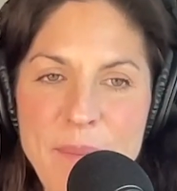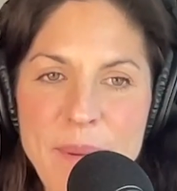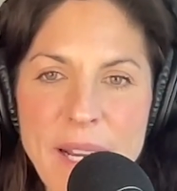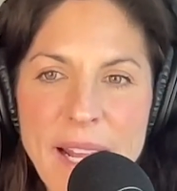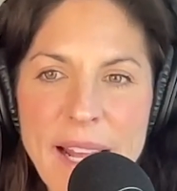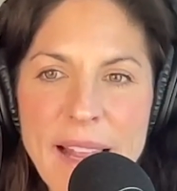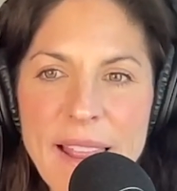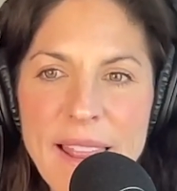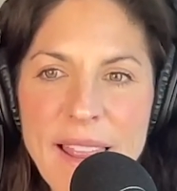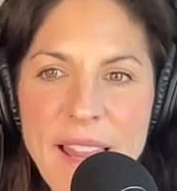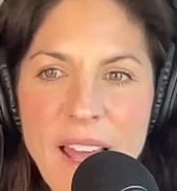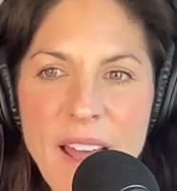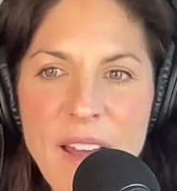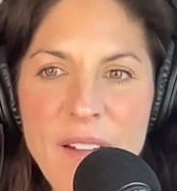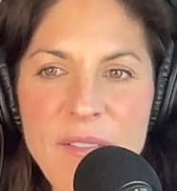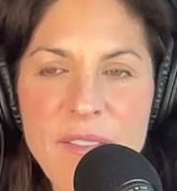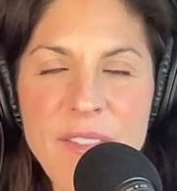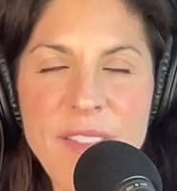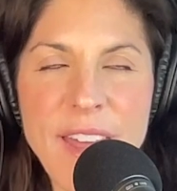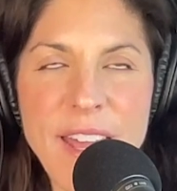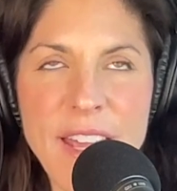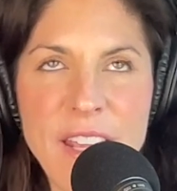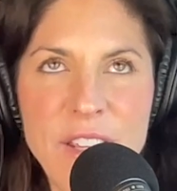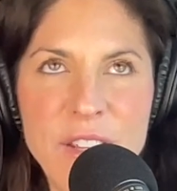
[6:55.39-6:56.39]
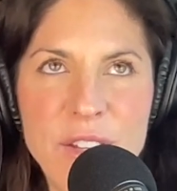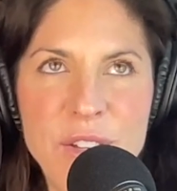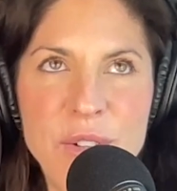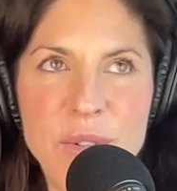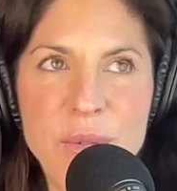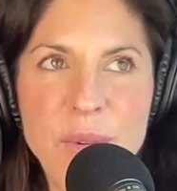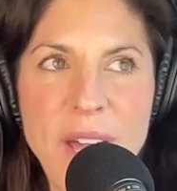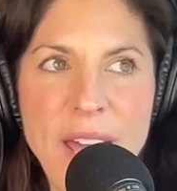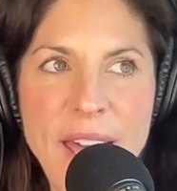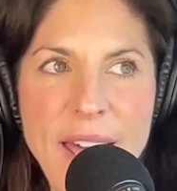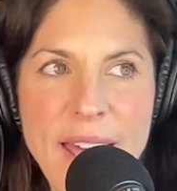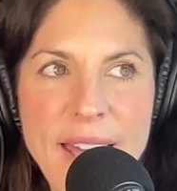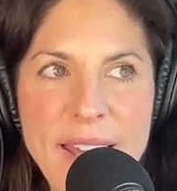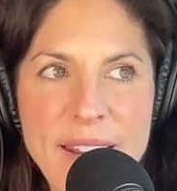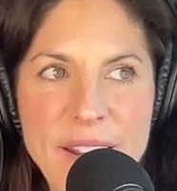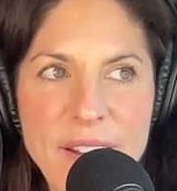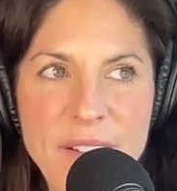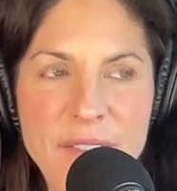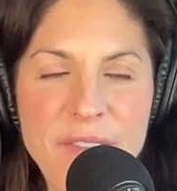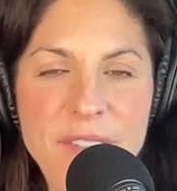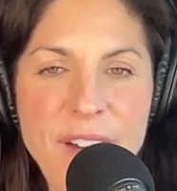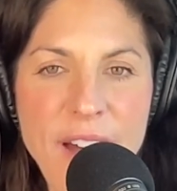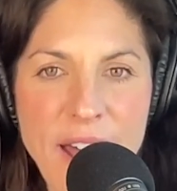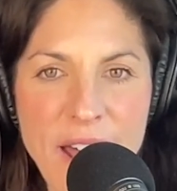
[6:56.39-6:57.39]
But I love that you had
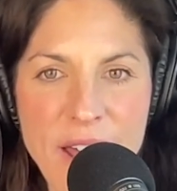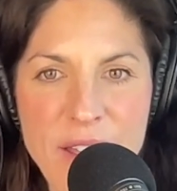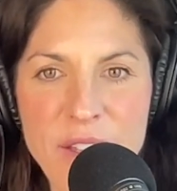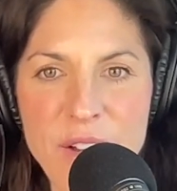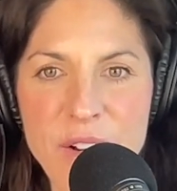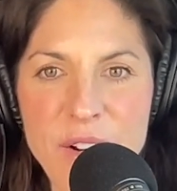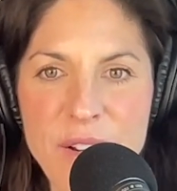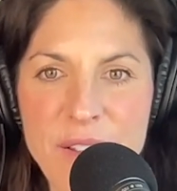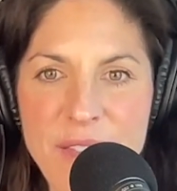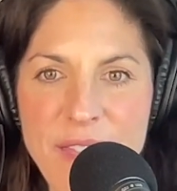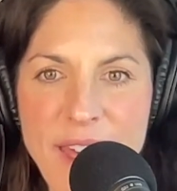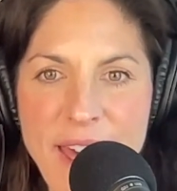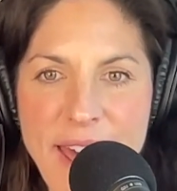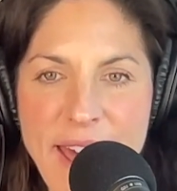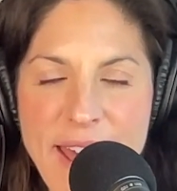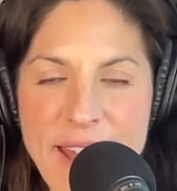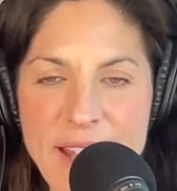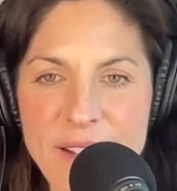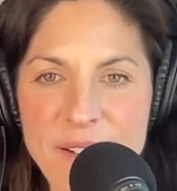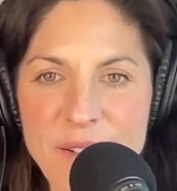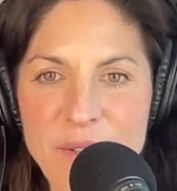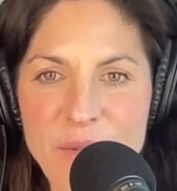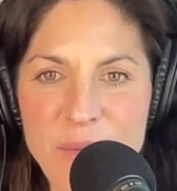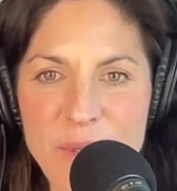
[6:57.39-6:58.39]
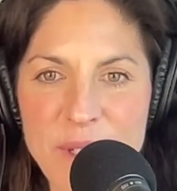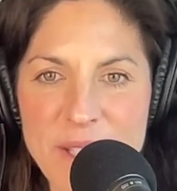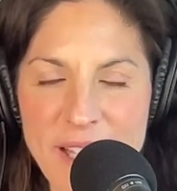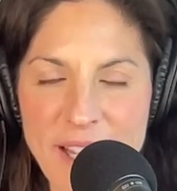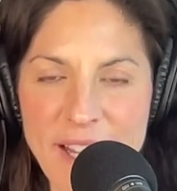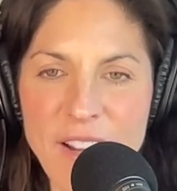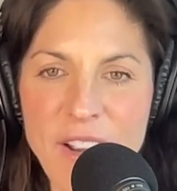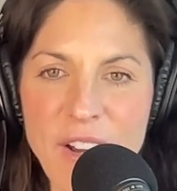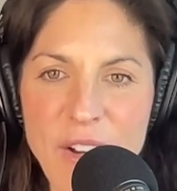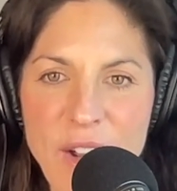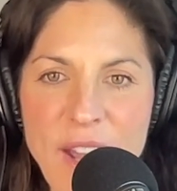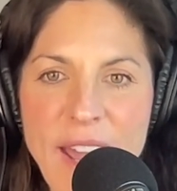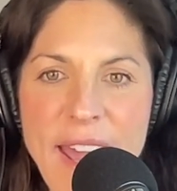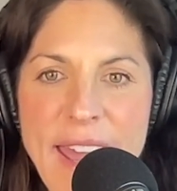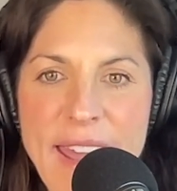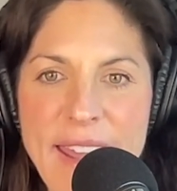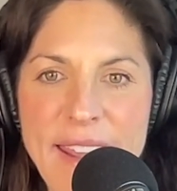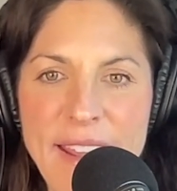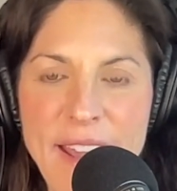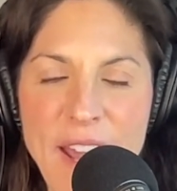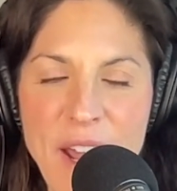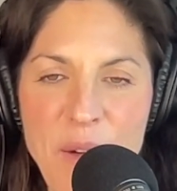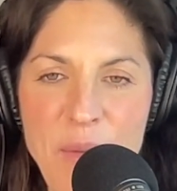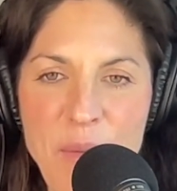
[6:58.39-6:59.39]
a father that was like,
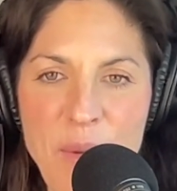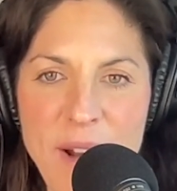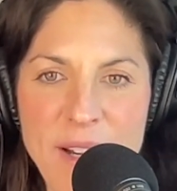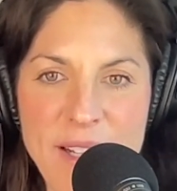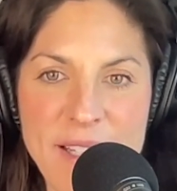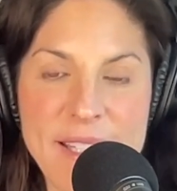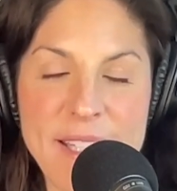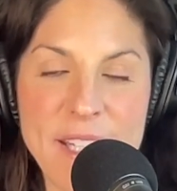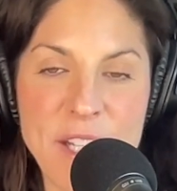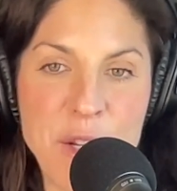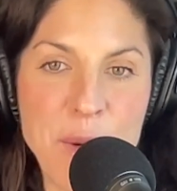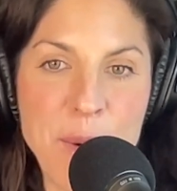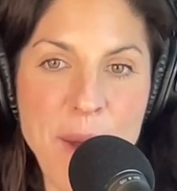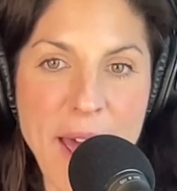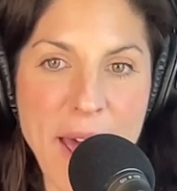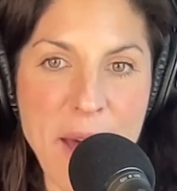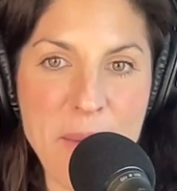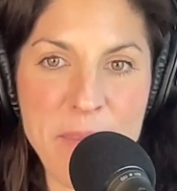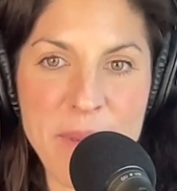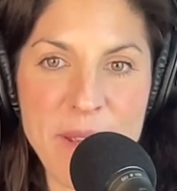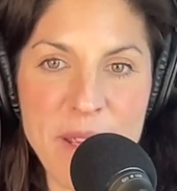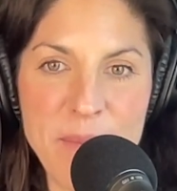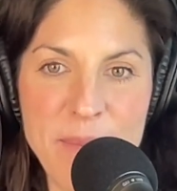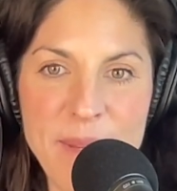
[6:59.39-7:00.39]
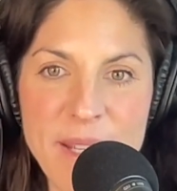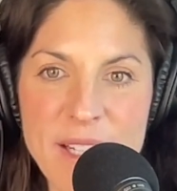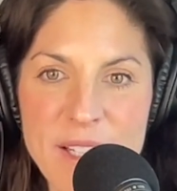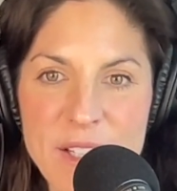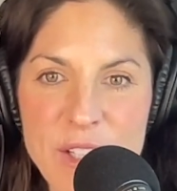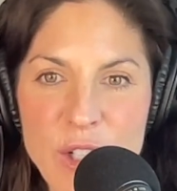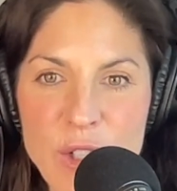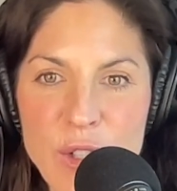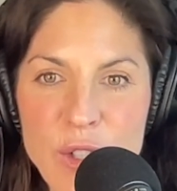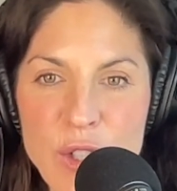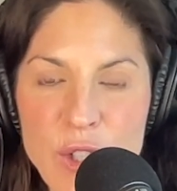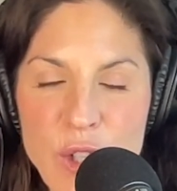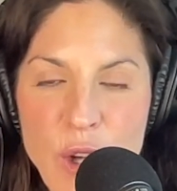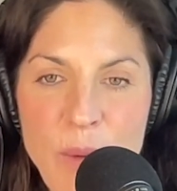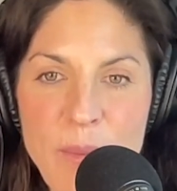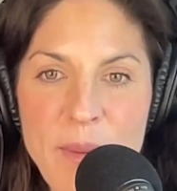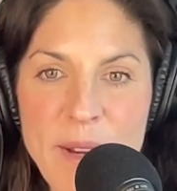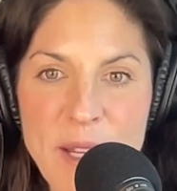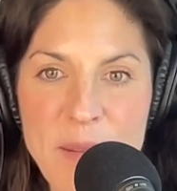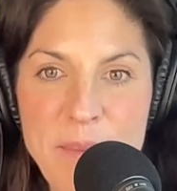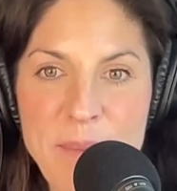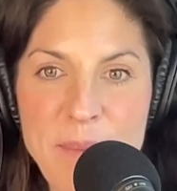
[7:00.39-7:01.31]
okay, I want to see you happy, because there's so many